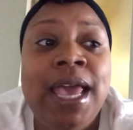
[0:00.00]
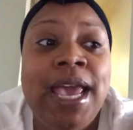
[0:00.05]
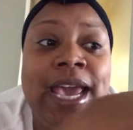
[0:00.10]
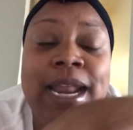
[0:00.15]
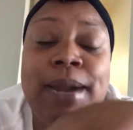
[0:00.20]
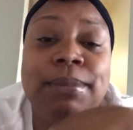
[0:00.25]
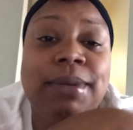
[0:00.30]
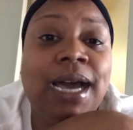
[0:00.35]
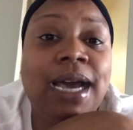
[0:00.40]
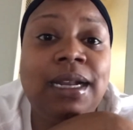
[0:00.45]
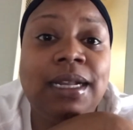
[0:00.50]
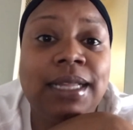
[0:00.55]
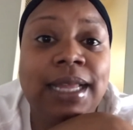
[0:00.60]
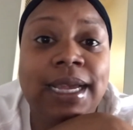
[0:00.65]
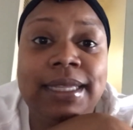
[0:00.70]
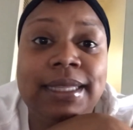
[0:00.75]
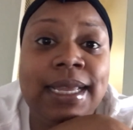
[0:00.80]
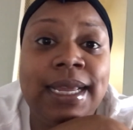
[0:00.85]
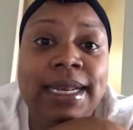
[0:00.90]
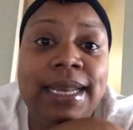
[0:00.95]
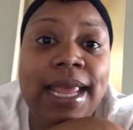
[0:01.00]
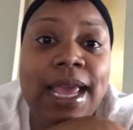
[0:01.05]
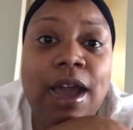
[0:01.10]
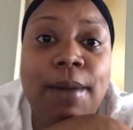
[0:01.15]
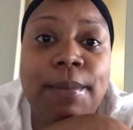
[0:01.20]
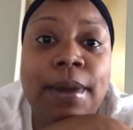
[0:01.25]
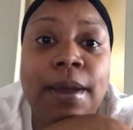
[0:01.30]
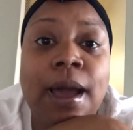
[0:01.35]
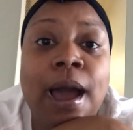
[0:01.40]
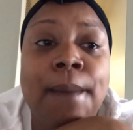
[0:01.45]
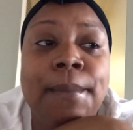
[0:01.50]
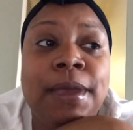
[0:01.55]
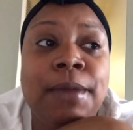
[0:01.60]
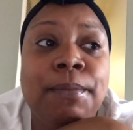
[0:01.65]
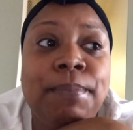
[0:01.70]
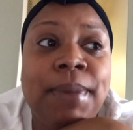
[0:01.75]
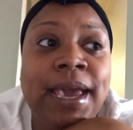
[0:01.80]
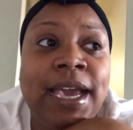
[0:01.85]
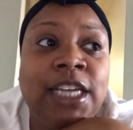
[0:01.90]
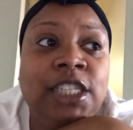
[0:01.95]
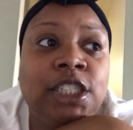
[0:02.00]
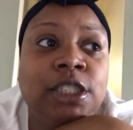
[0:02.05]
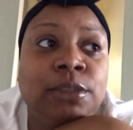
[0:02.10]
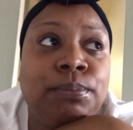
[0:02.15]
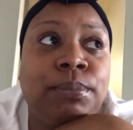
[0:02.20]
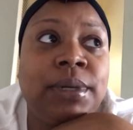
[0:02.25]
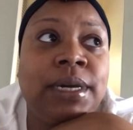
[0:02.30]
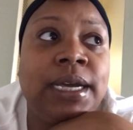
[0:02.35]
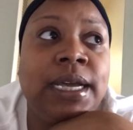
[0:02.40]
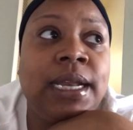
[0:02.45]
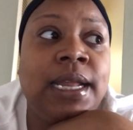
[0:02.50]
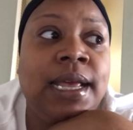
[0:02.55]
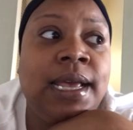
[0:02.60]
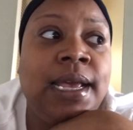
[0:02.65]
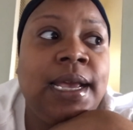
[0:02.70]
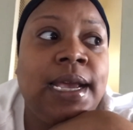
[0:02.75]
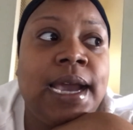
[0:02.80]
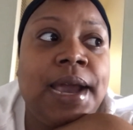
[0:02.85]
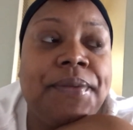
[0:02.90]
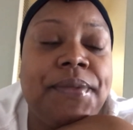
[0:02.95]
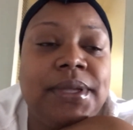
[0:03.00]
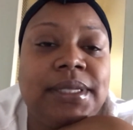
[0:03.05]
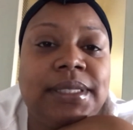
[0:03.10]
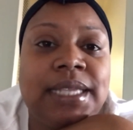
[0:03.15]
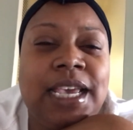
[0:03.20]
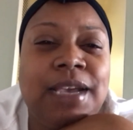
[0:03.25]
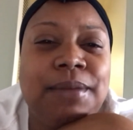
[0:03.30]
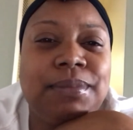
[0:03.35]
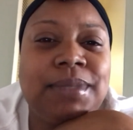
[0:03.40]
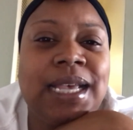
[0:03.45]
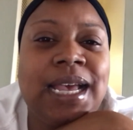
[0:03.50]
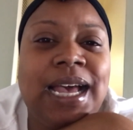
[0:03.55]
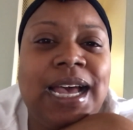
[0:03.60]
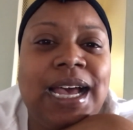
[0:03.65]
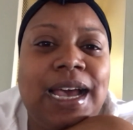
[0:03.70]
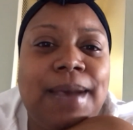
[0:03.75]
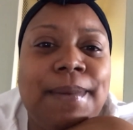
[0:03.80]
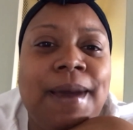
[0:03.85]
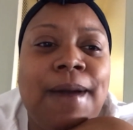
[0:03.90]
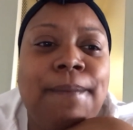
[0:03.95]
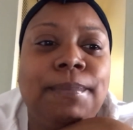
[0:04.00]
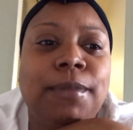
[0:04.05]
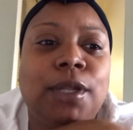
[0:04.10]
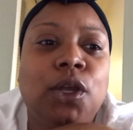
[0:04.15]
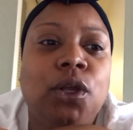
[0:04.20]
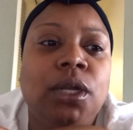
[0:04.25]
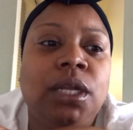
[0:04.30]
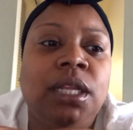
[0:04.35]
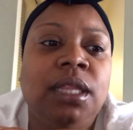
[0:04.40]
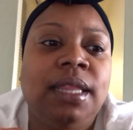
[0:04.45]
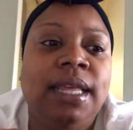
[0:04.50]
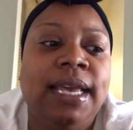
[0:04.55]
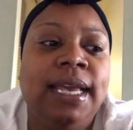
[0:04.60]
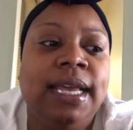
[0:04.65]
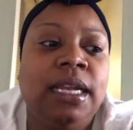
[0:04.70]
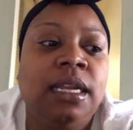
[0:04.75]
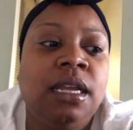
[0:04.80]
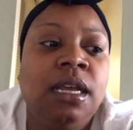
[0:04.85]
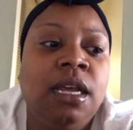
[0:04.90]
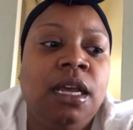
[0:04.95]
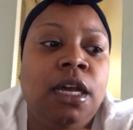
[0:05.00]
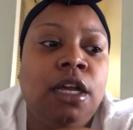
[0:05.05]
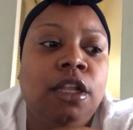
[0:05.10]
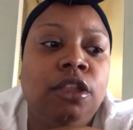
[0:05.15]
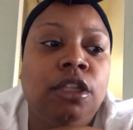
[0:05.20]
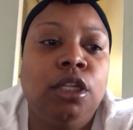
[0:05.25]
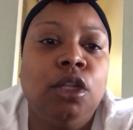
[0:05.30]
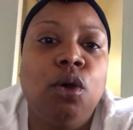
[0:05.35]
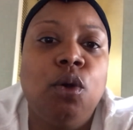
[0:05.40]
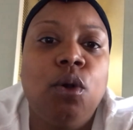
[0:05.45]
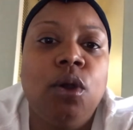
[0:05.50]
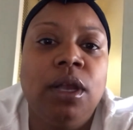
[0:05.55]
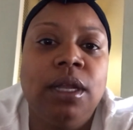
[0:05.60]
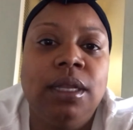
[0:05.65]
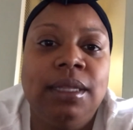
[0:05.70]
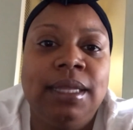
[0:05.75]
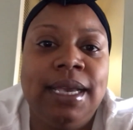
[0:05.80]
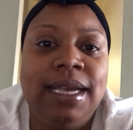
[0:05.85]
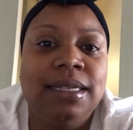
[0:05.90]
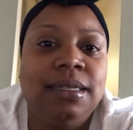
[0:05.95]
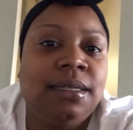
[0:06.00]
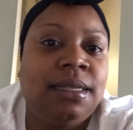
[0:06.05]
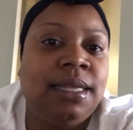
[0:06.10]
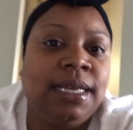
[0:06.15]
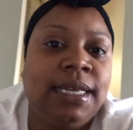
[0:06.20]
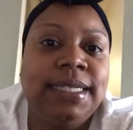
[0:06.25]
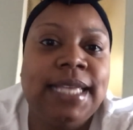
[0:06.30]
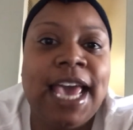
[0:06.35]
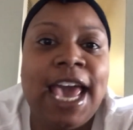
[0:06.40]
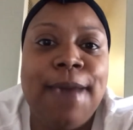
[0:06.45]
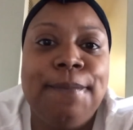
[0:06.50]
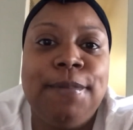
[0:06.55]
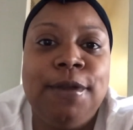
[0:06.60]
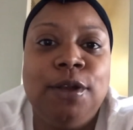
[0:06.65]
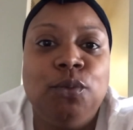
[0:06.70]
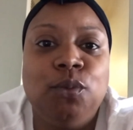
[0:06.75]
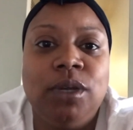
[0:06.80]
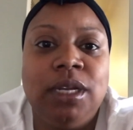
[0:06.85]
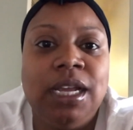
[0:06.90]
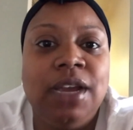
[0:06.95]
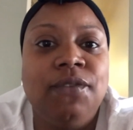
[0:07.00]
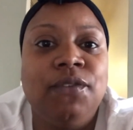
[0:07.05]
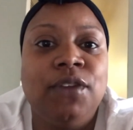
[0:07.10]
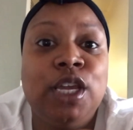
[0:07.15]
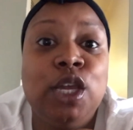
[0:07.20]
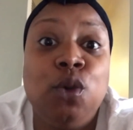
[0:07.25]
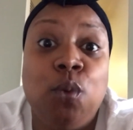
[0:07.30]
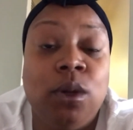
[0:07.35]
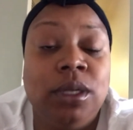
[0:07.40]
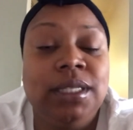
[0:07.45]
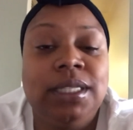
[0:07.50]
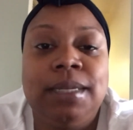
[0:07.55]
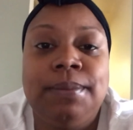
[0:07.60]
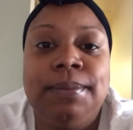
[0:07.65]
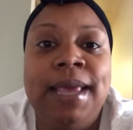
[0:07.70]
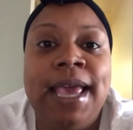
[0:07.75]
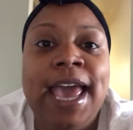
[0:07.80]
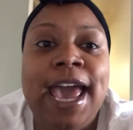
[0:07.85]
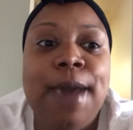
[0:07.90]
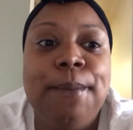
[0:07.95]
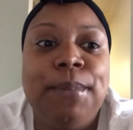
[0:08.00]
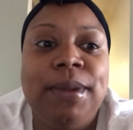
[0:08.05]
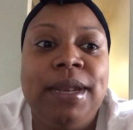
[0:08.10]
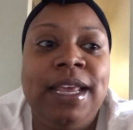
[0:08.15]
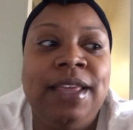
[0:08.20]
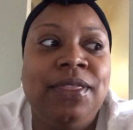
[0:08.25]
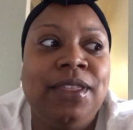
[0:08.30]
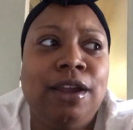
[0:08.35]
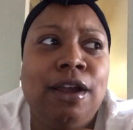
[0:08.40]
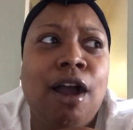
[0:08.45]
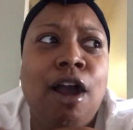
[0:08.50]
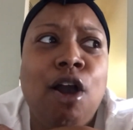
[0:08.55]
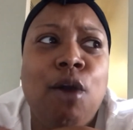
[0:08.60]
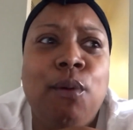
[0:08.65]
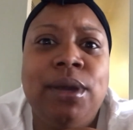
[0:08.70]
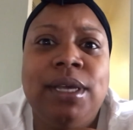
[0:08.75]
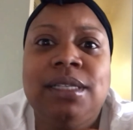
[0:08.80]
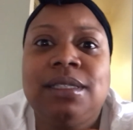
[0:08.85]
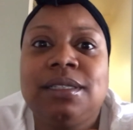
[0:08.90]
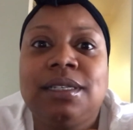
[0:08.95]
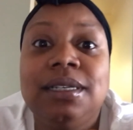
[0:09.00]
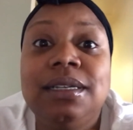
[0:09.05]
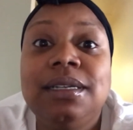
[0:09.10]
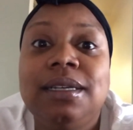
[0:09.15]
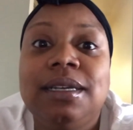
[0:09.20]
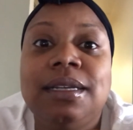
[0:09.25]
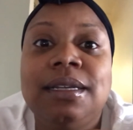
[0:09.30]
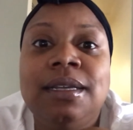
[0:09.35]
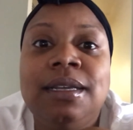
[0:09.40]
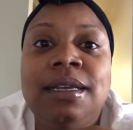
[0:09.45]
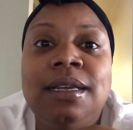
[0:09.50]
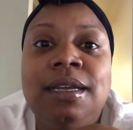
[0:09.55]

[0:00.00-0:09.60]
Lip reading: I'm kind of like that now. I'm impatient, but at the same time, I'm learning that the Lord lets things happen whenever he wants them to happen, and they're always good.